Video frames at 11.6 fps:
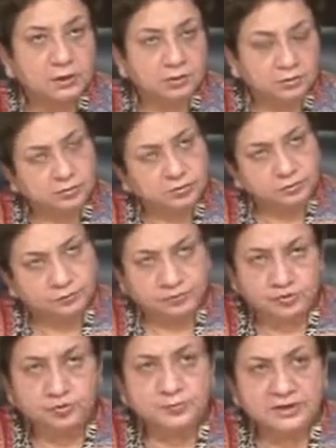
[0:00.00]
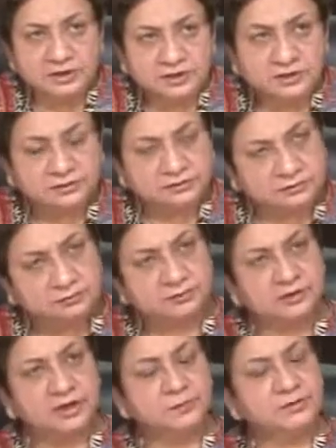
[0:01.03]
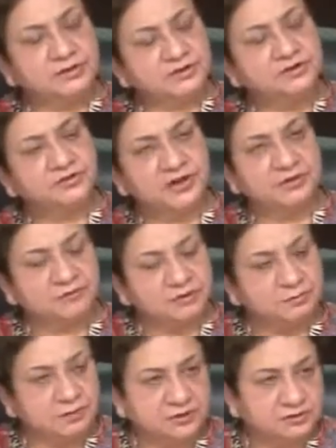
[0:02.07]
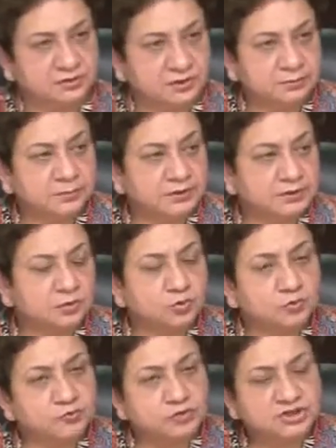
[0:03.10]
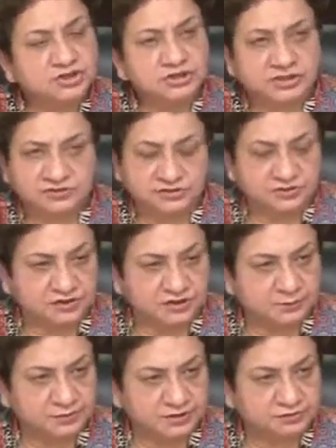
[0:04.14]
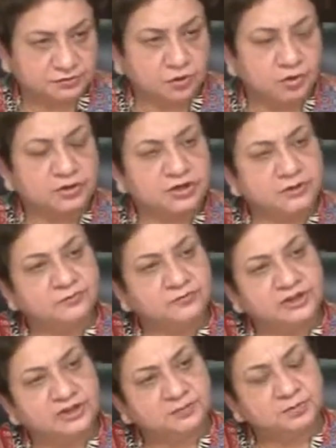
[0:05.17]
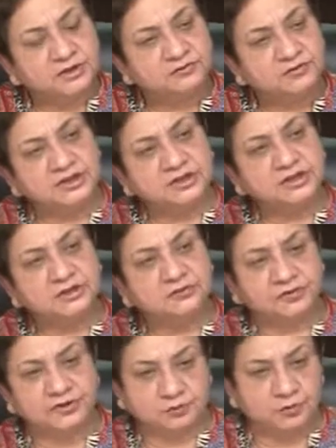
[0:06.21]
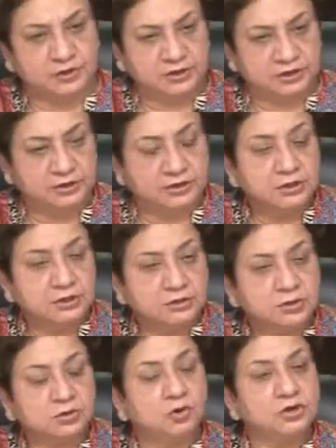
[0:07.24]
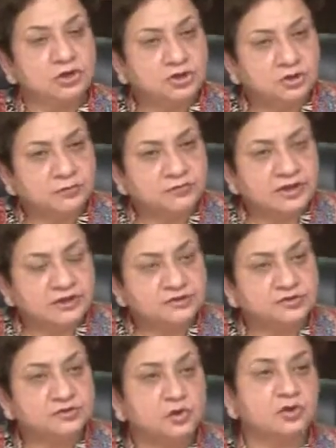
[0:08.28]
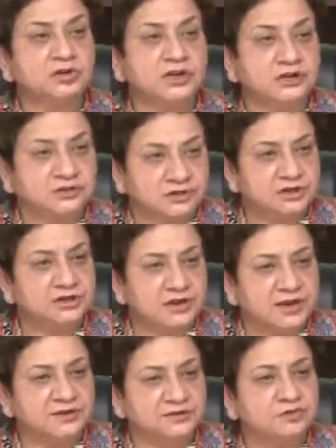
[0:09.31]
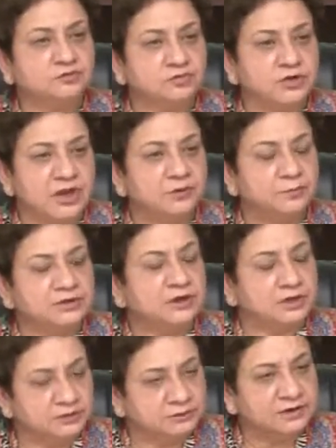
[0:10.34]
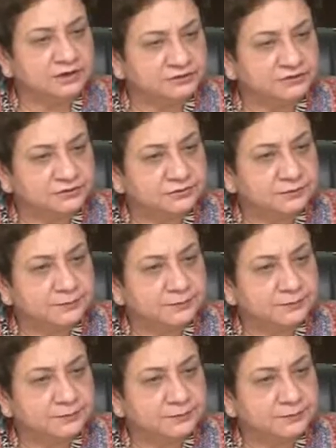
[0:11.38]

No, you may get periods every month, but the ovulation doesn't take place, or it takes place very infrequently. The quality of the egg is not that great as it would have been otherwise.